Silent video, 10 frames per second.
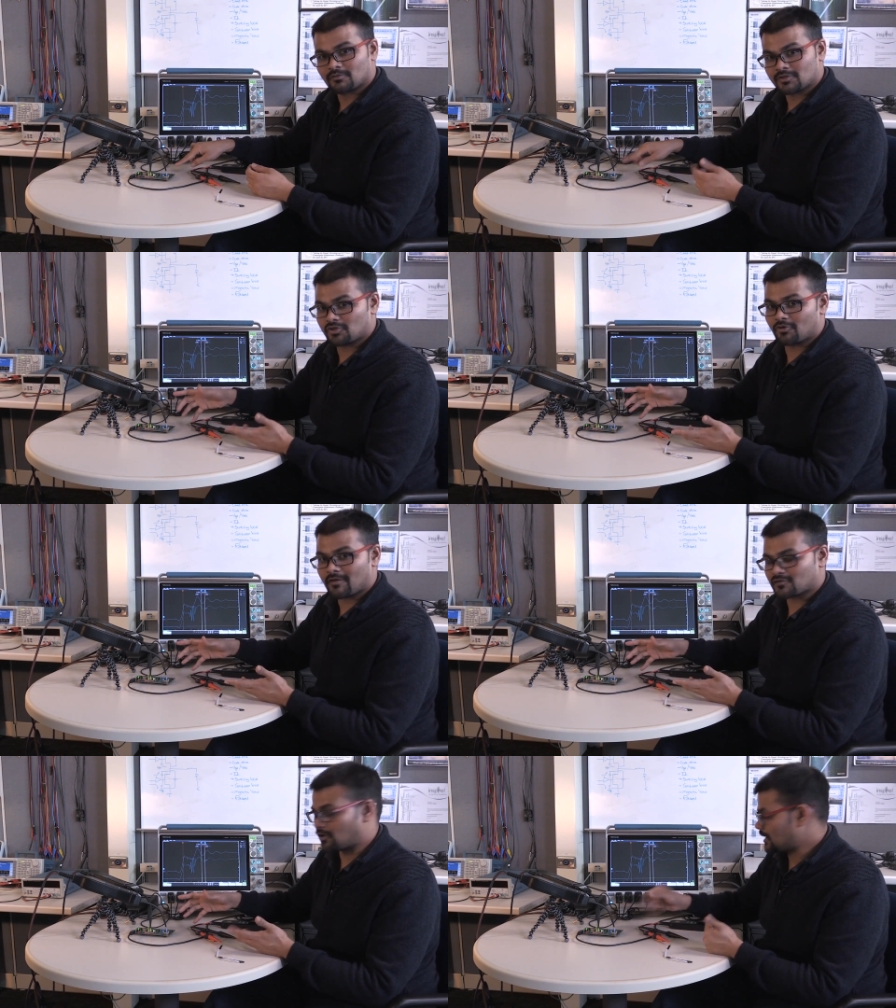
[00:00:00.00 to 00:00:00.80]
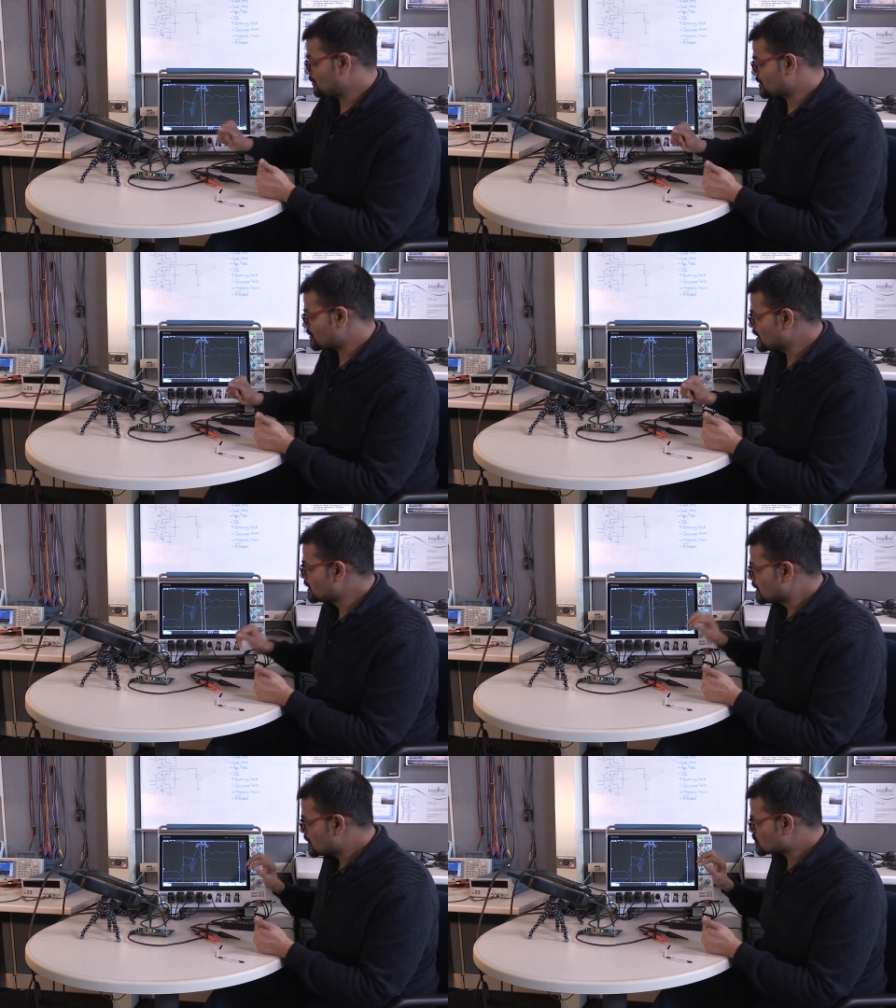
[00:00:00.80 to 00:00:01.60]
which you could have solved anyways, right?
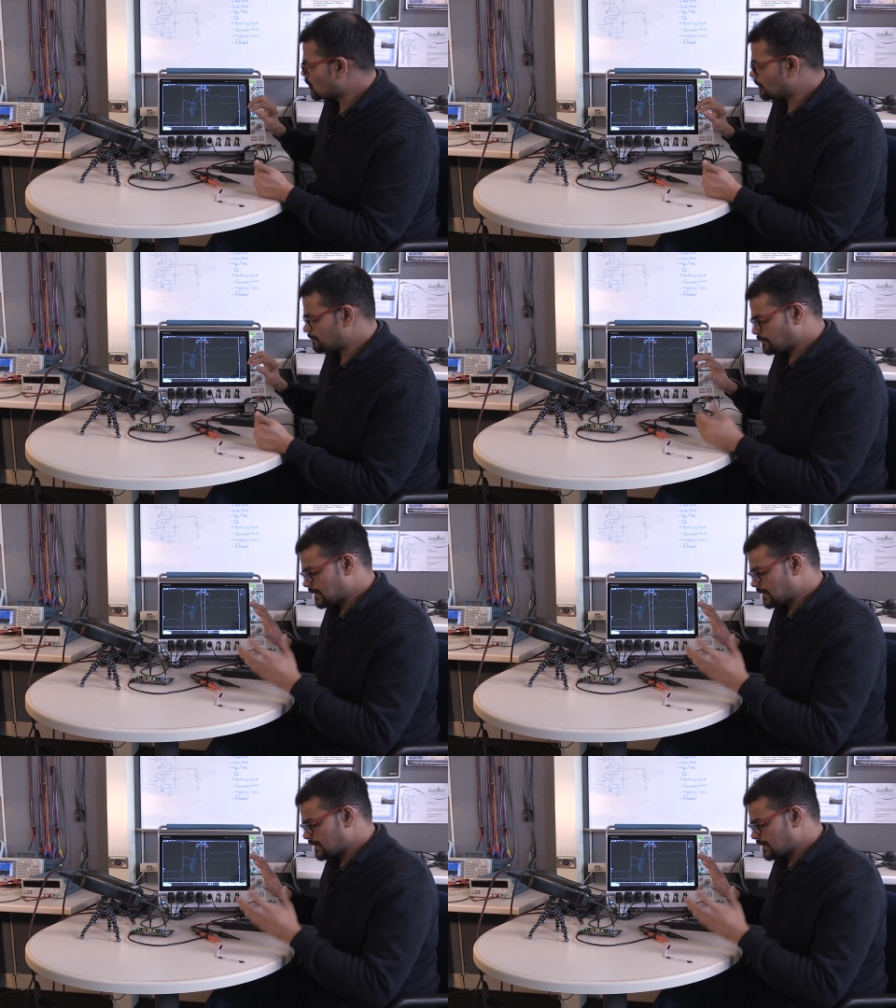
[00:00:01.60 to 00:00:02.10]
So